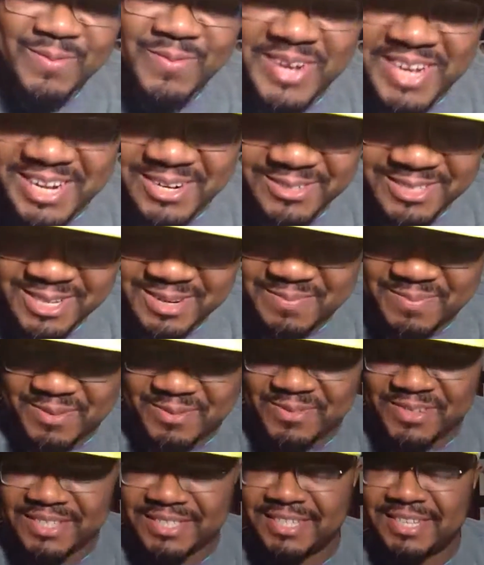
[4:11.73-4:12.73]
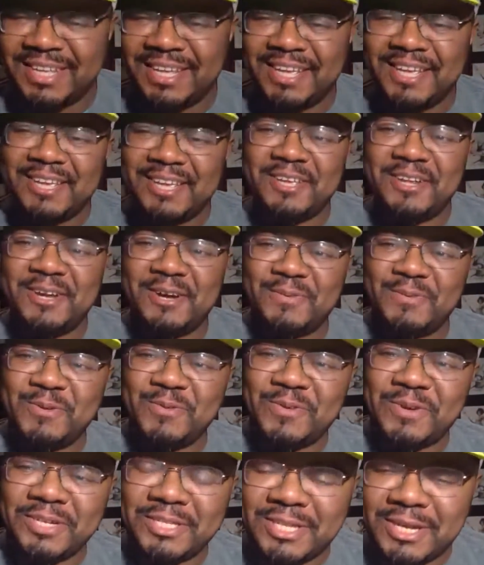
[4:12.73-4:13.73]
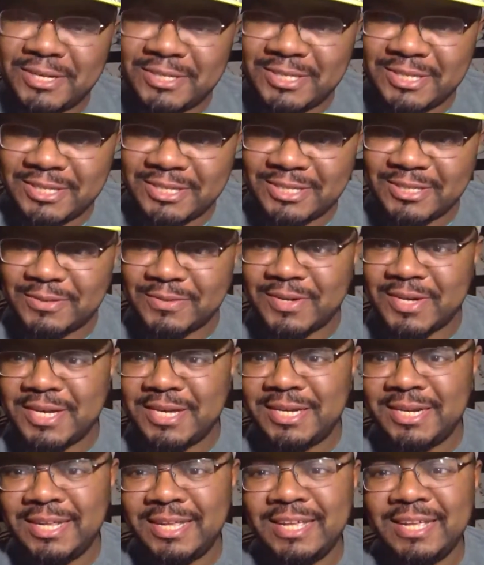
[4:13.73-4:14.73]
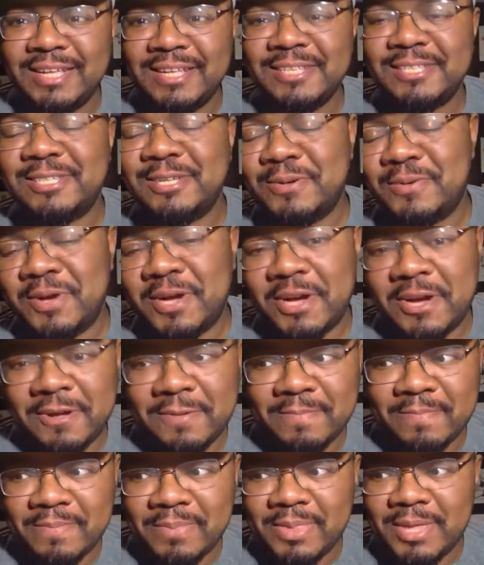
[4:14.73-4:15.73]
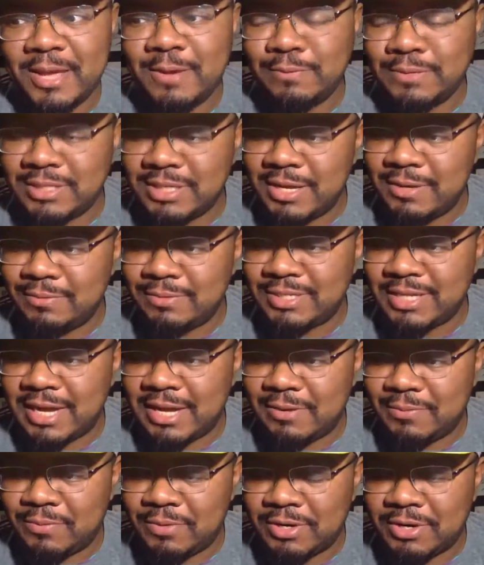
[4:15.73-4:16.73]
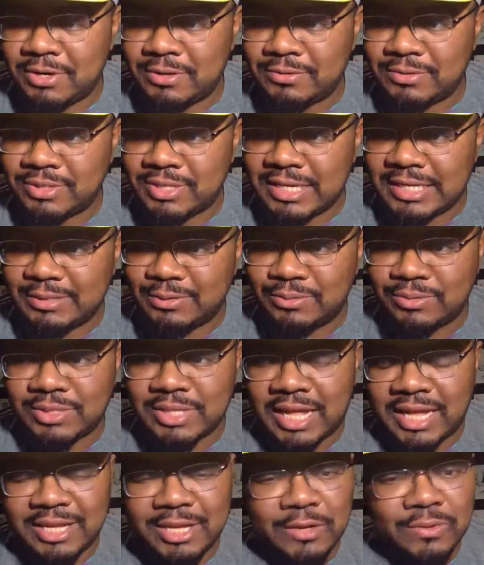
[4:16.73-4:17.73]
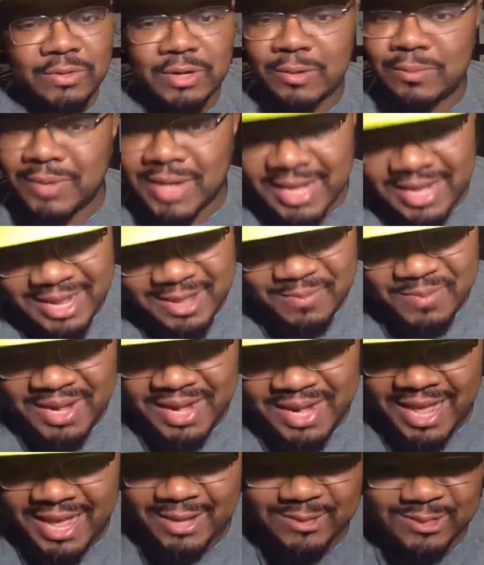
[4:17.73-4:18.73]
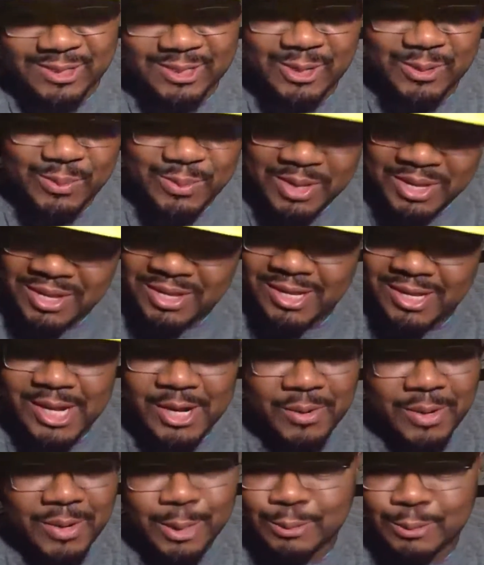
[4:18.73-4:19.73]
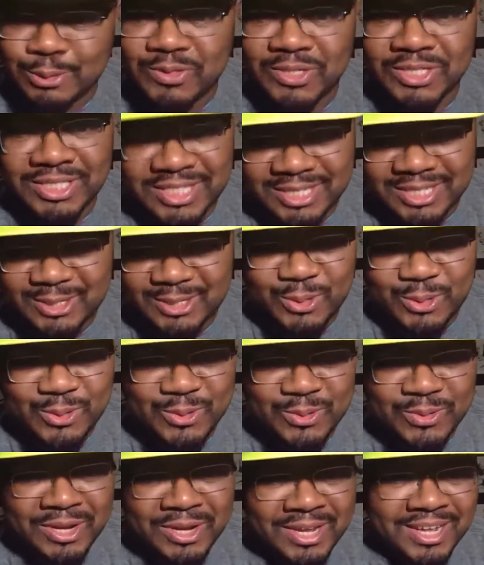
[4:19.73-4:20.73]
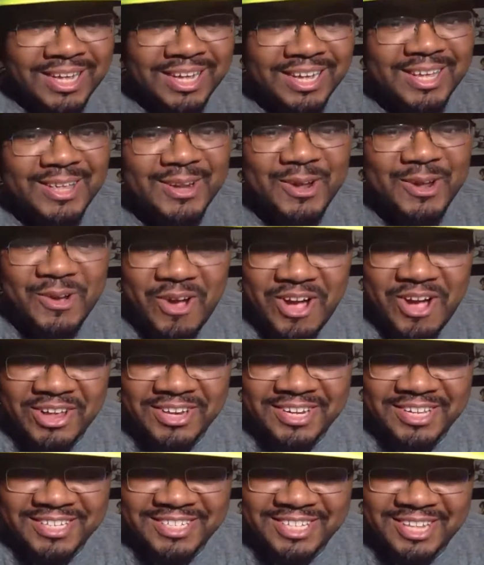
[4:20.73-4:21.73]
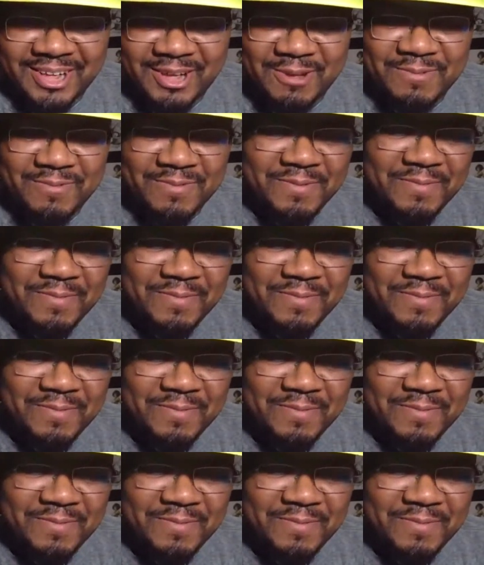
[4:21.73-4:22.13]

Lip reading: we go to the movies, we want to talk to the screen. So it was kind of one of those things. It was like, yo, don't let him in the house. Don't, I don't trust this dude. All this stuff.